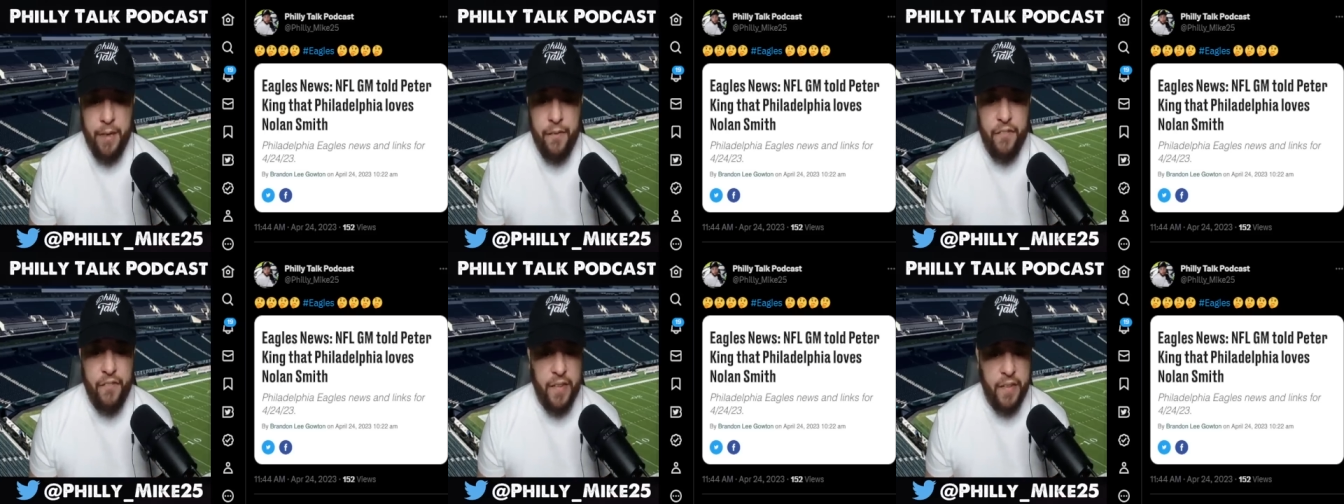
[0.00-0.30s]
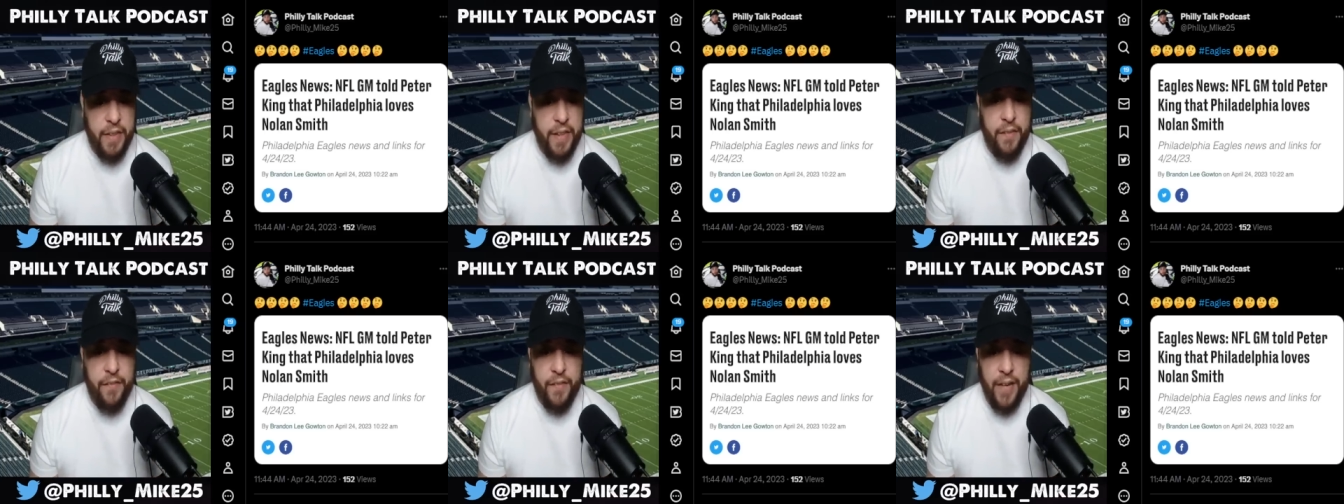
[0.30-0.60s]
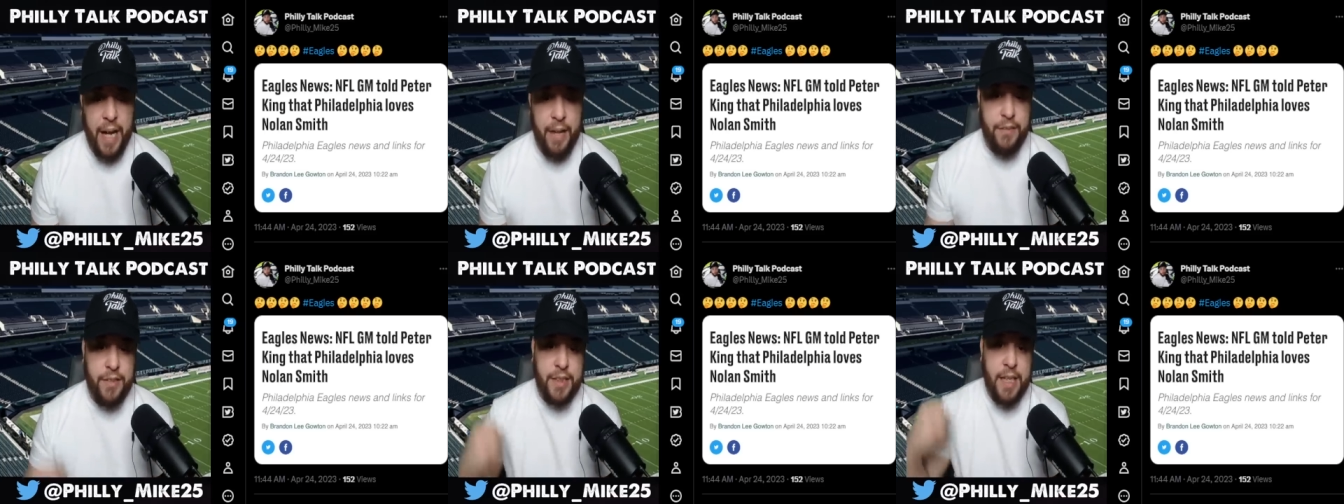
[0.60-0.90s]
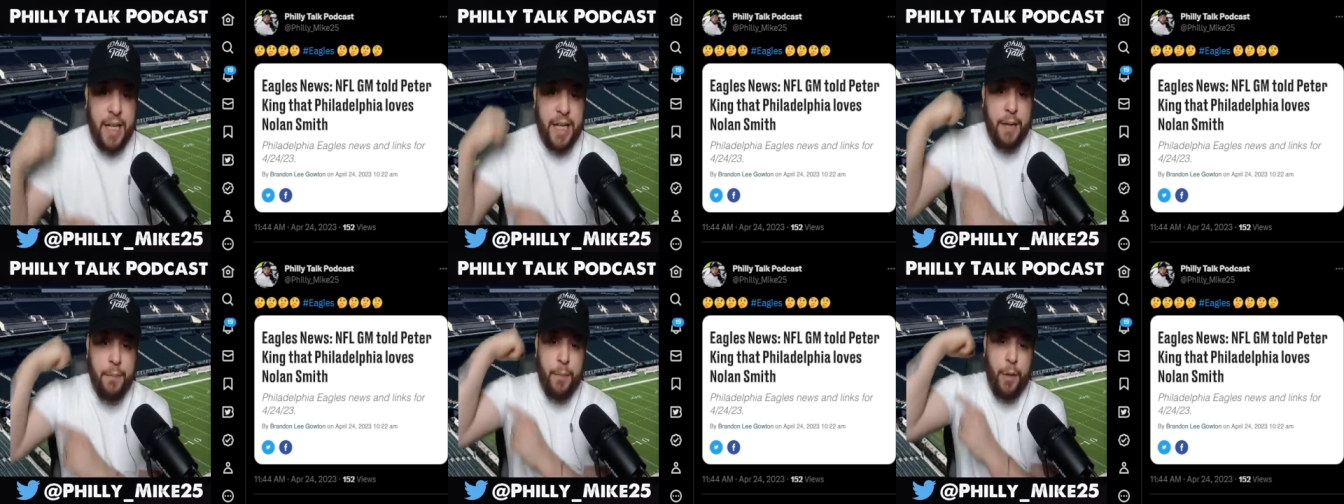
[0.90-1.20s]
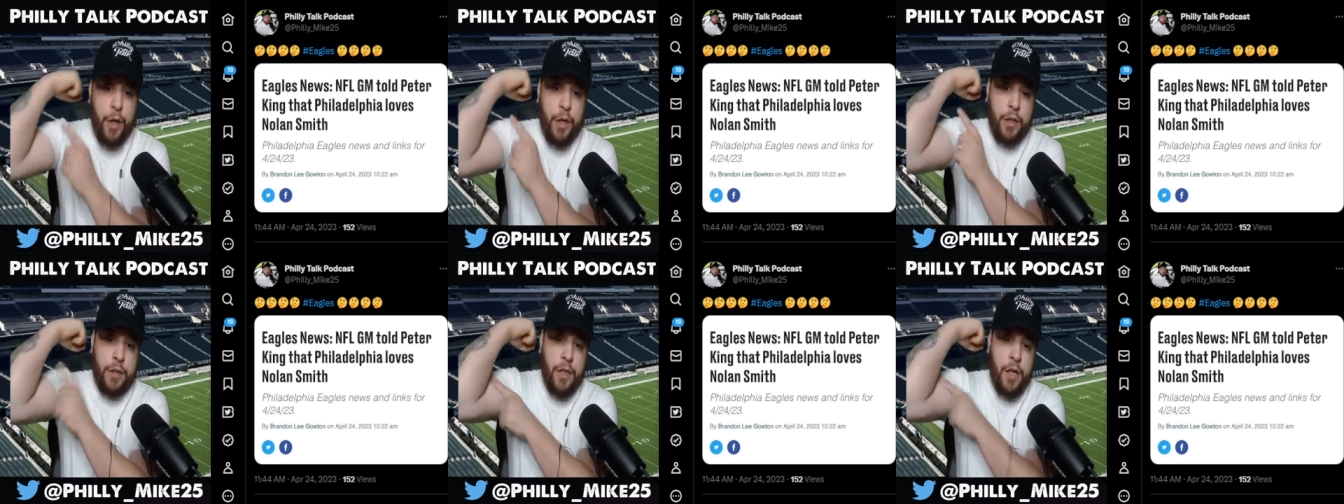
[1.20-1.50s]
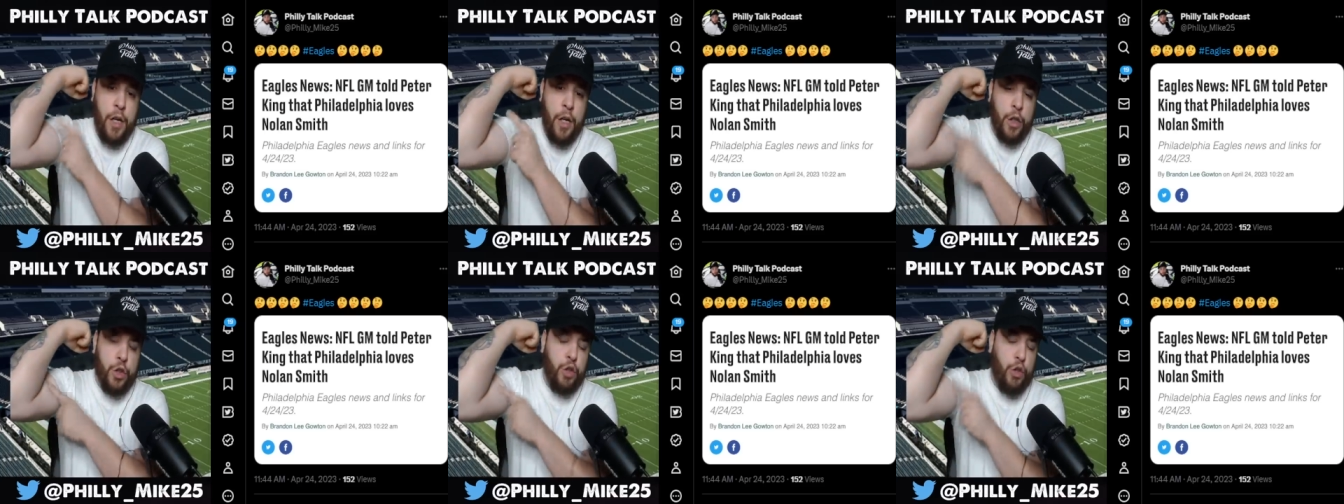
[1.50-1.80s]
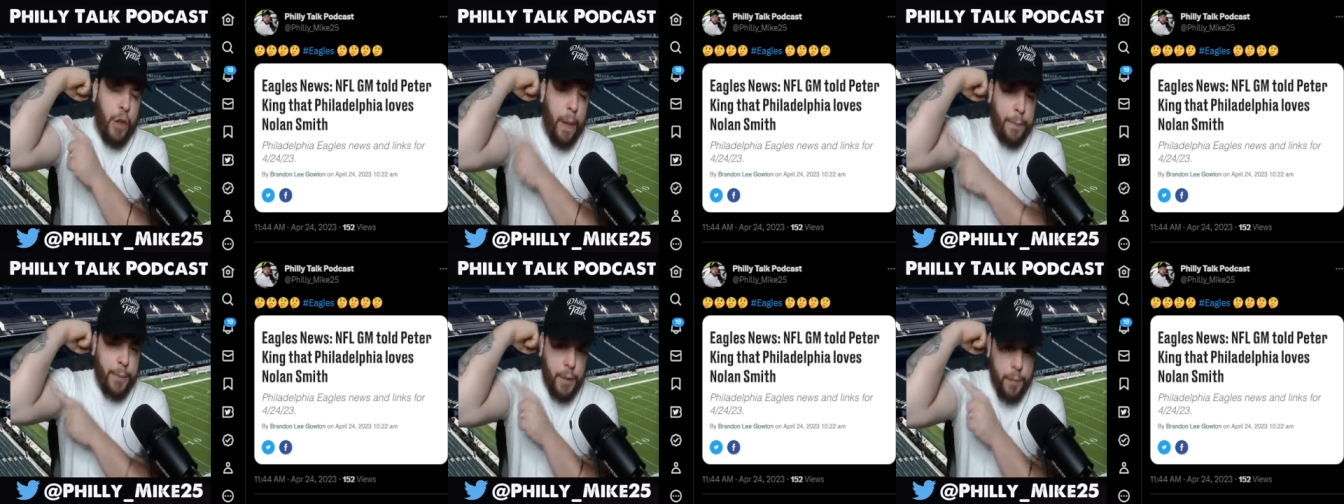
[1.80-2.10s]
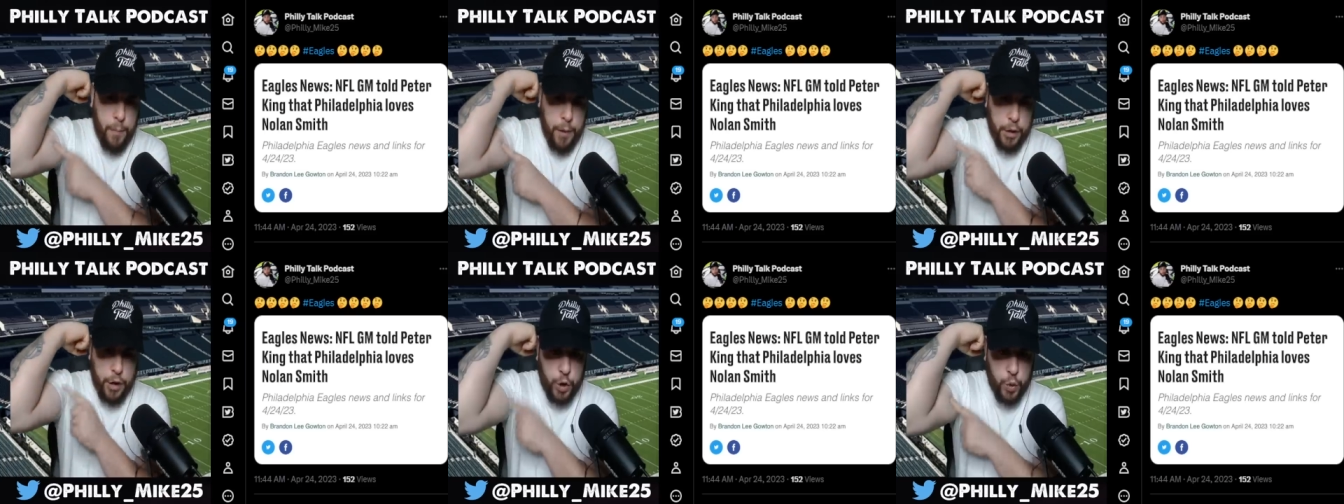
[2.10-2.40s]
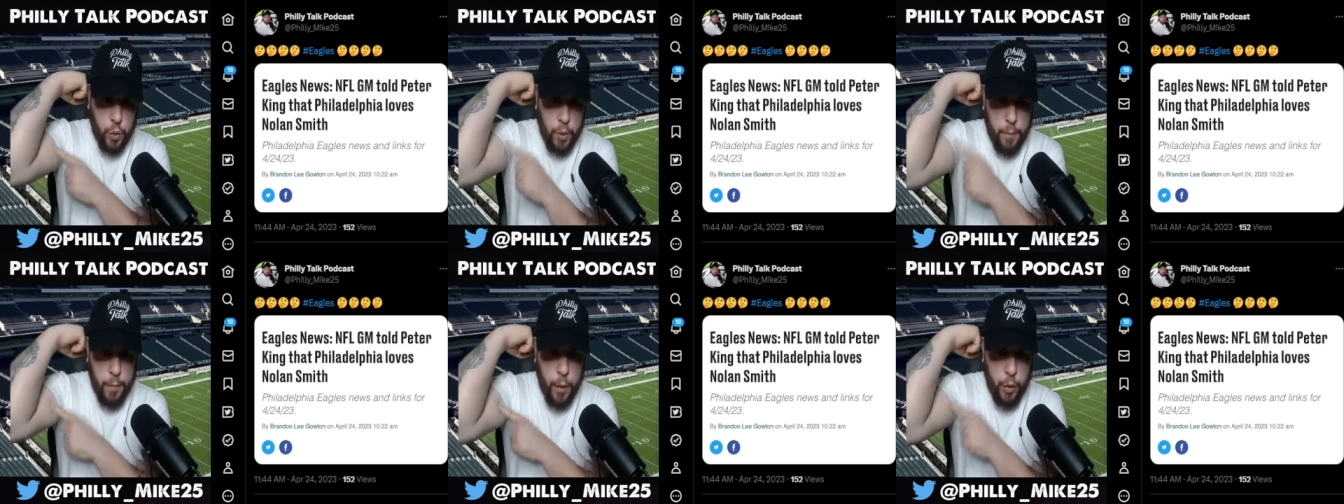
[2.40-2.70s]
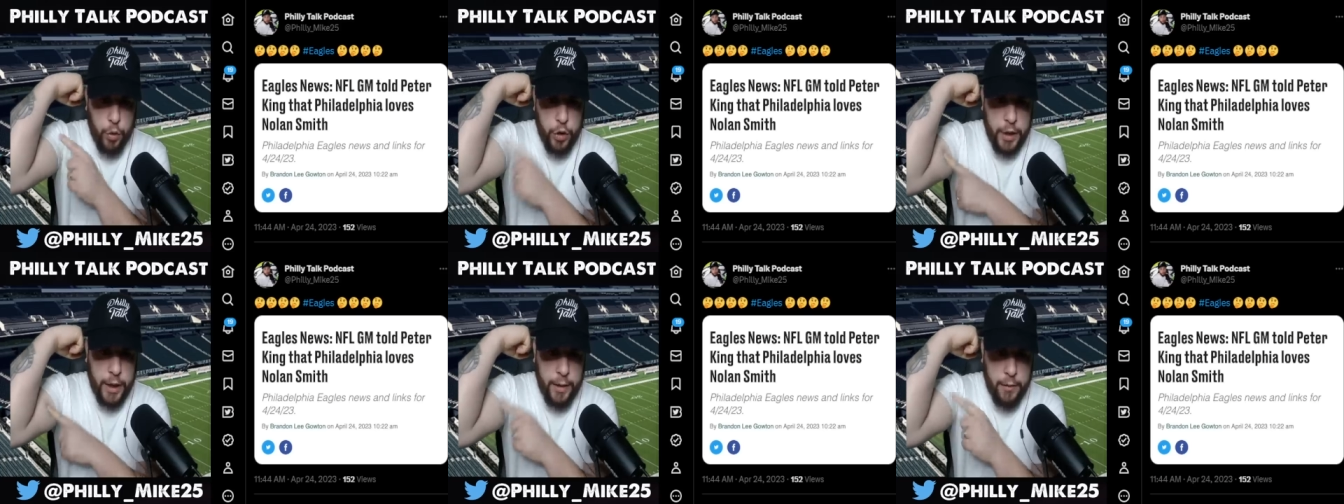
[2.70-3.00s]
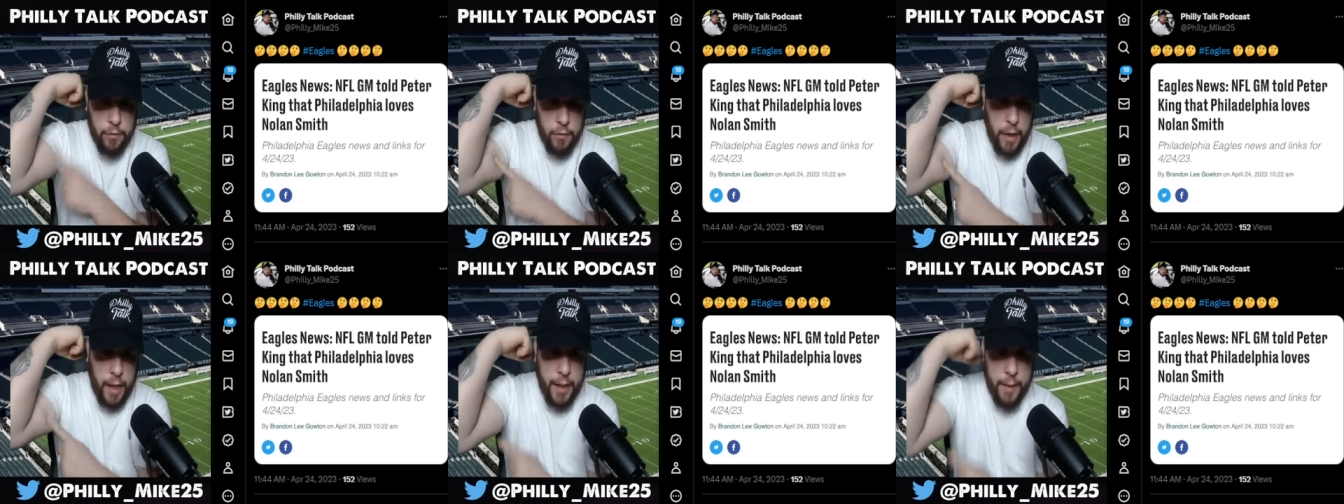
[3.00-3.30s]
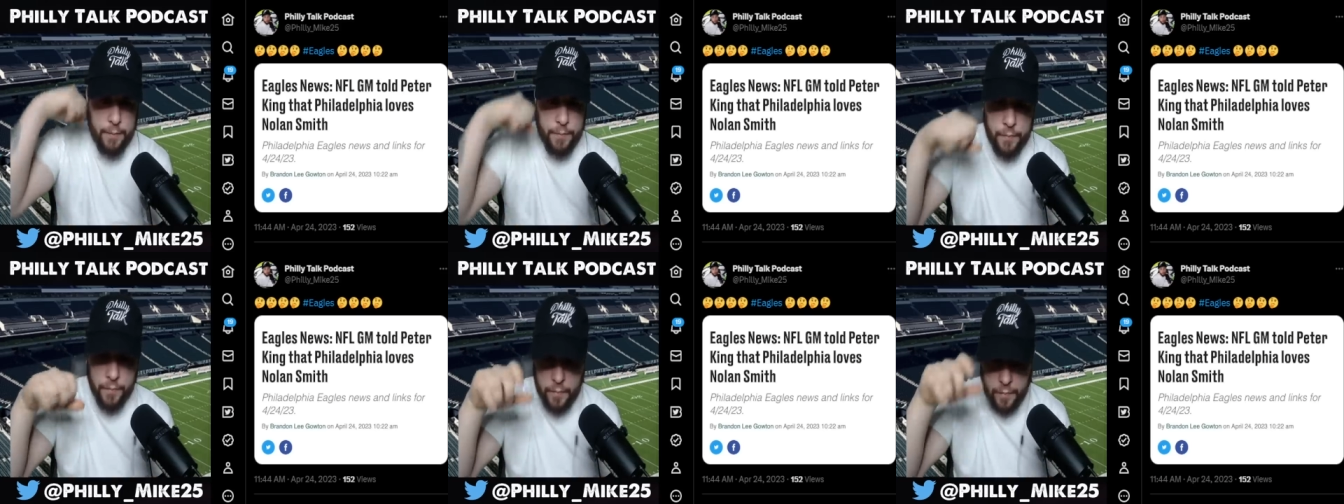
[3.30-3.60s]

and 55-second mark. Drop the muscle emoji, right?